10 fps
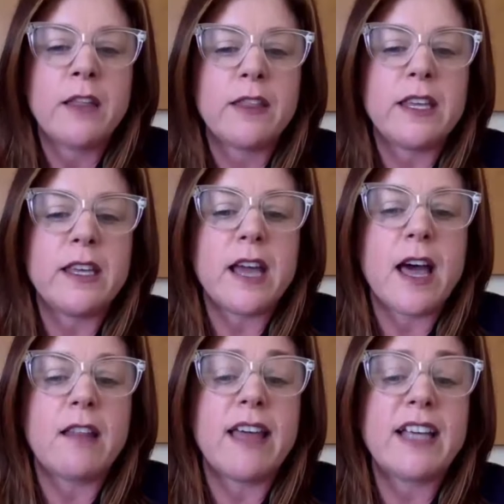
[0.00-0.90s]
the
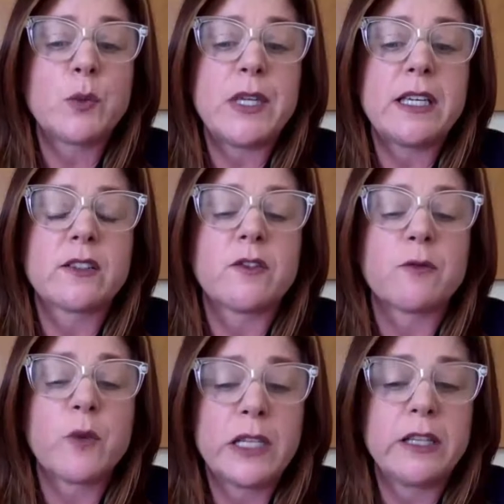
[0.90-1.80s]
last week's
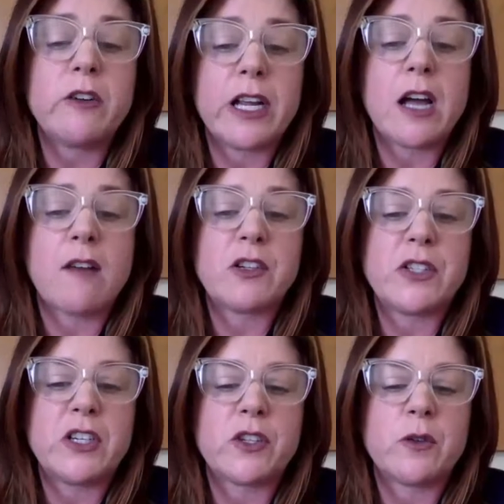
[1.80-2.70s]
really great
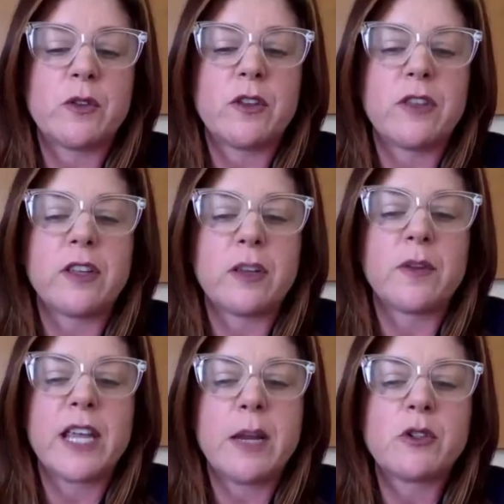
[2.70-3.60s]
conversation that the
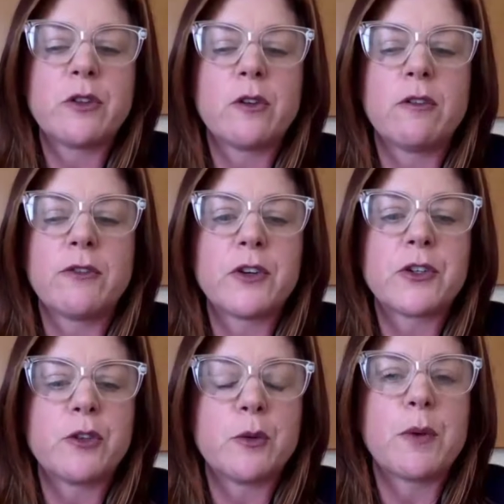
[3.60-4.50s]
Cambridge Local First
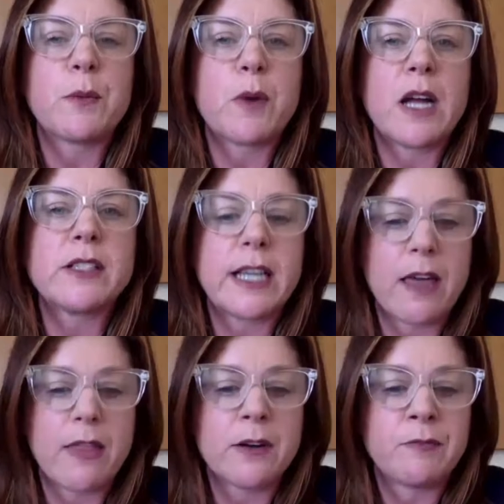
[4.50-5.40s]
group brought
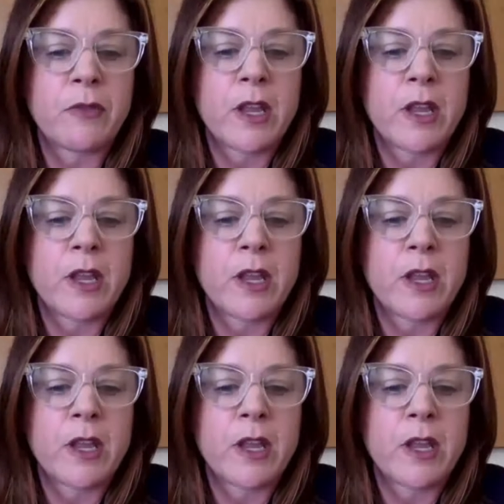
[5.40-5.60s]
together.